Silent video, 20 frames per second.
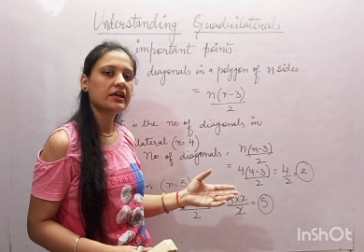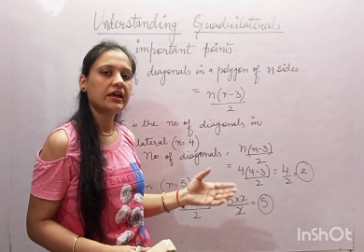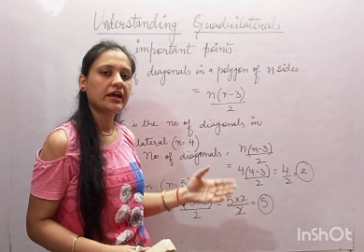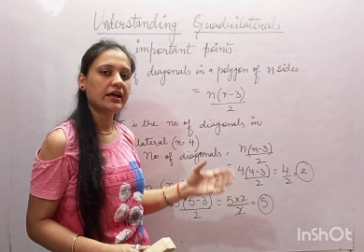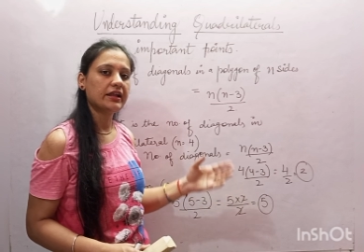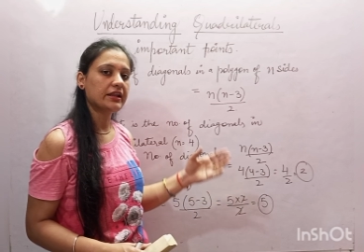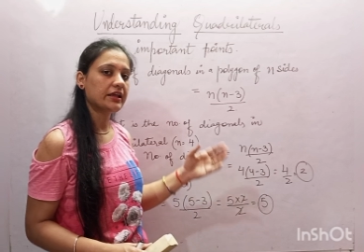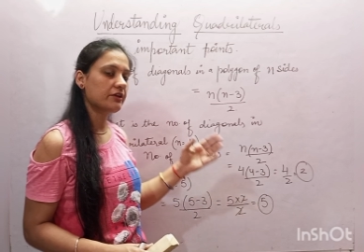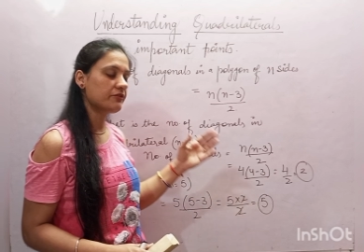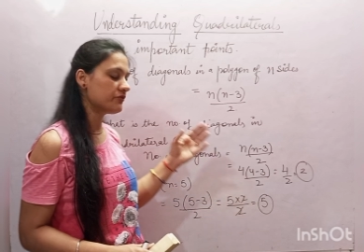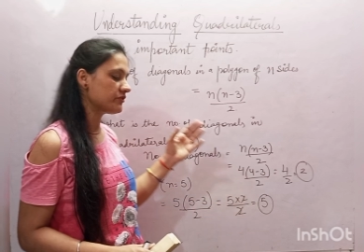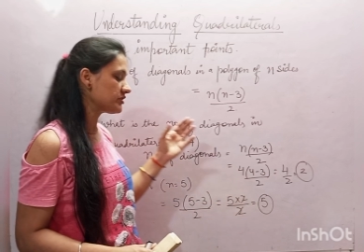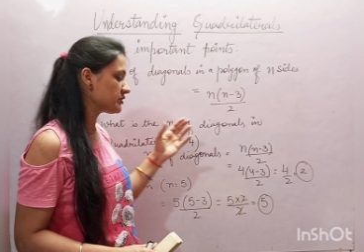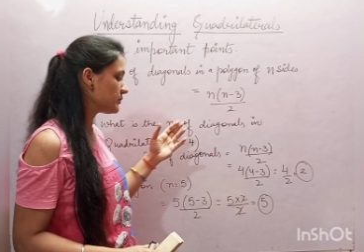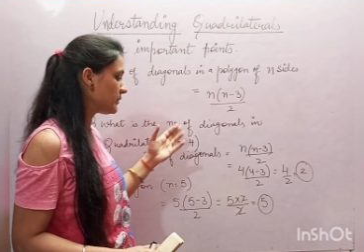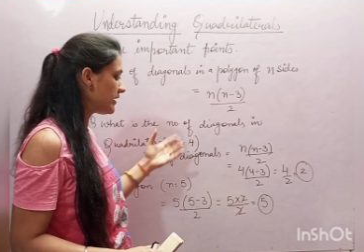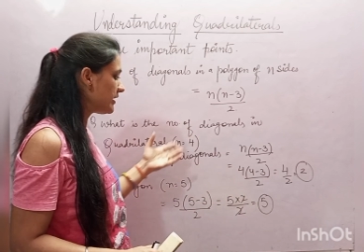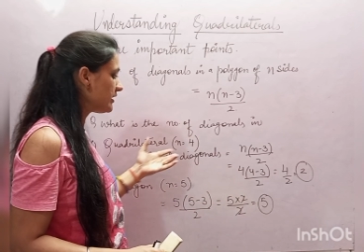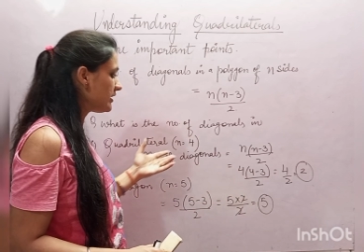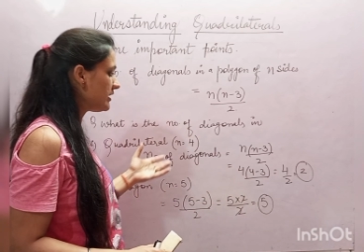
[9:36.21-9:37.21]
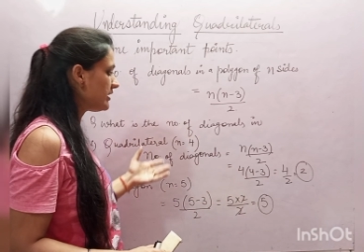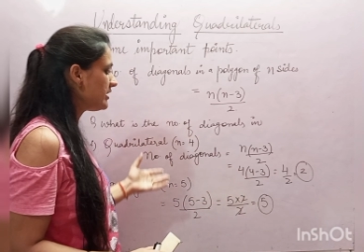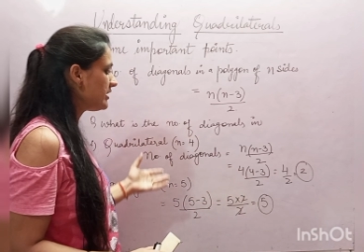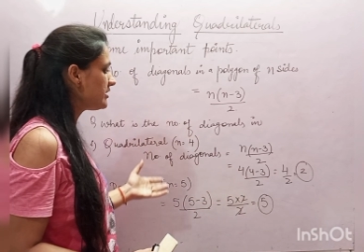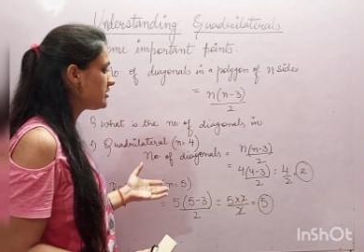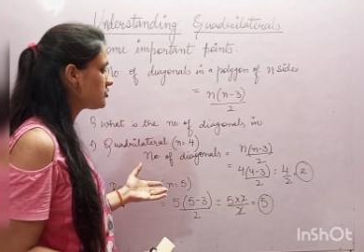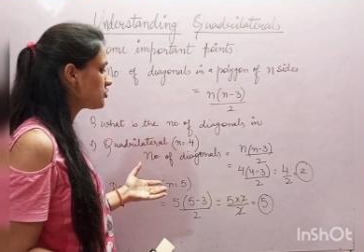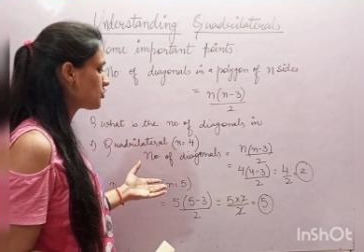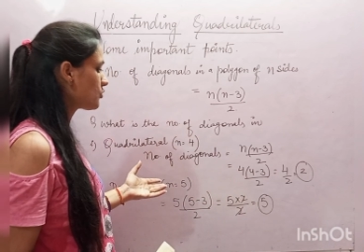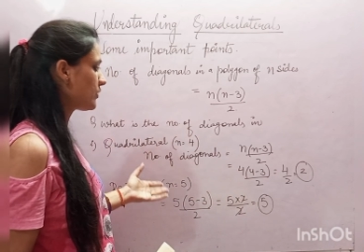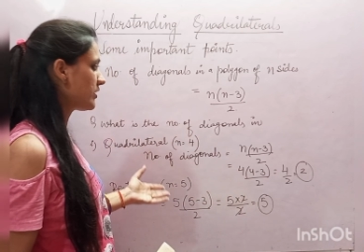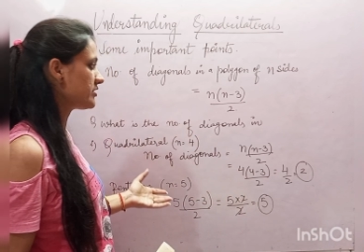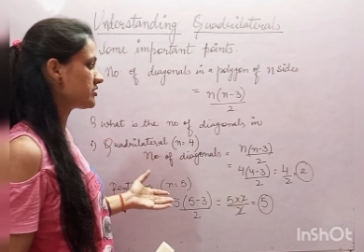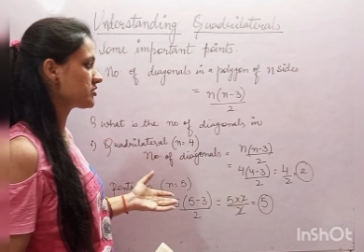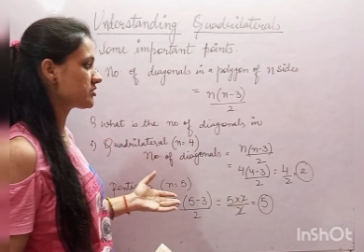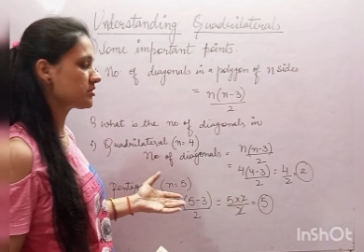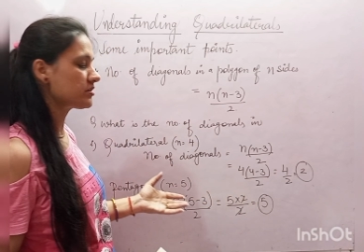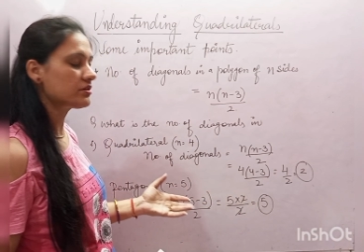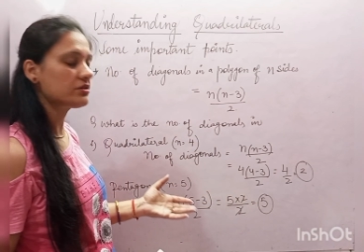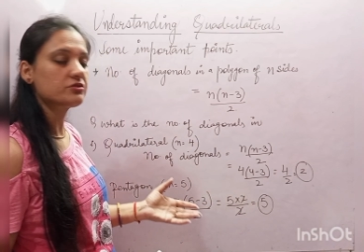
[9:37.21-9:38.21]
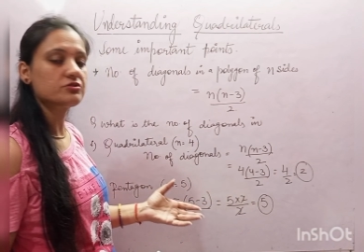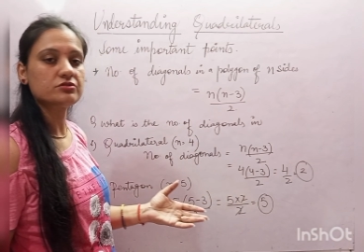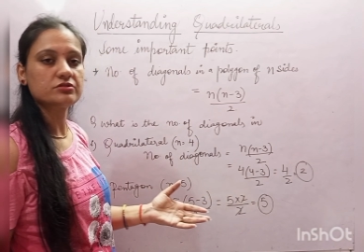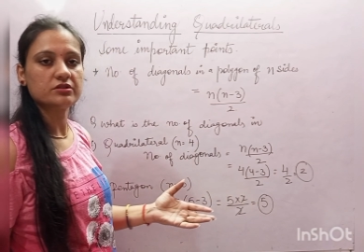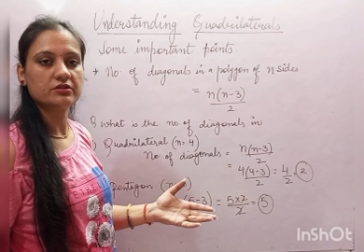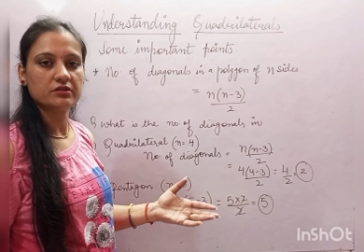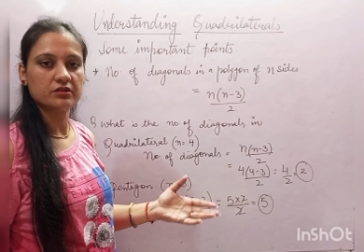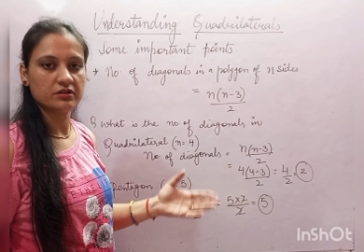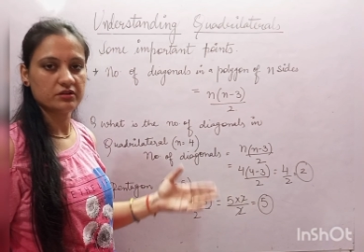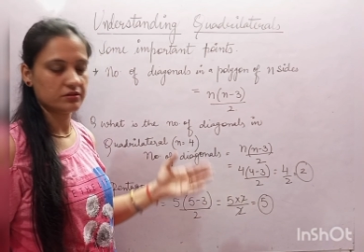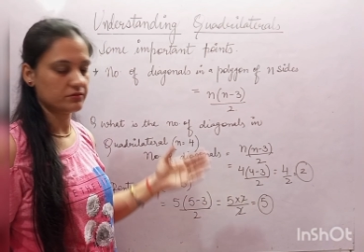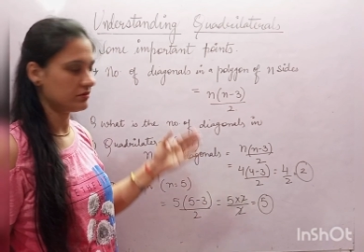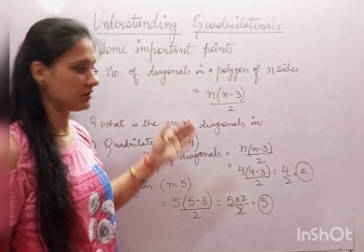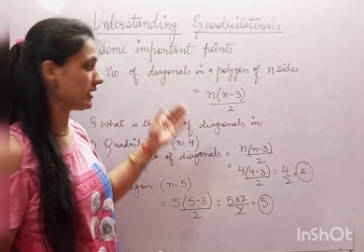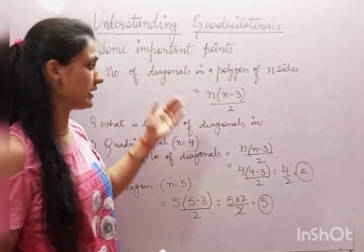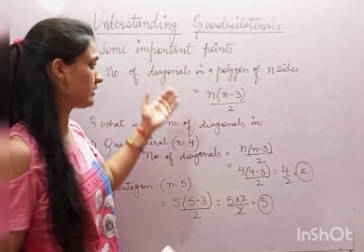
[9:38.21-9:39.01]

and I have explained each question to the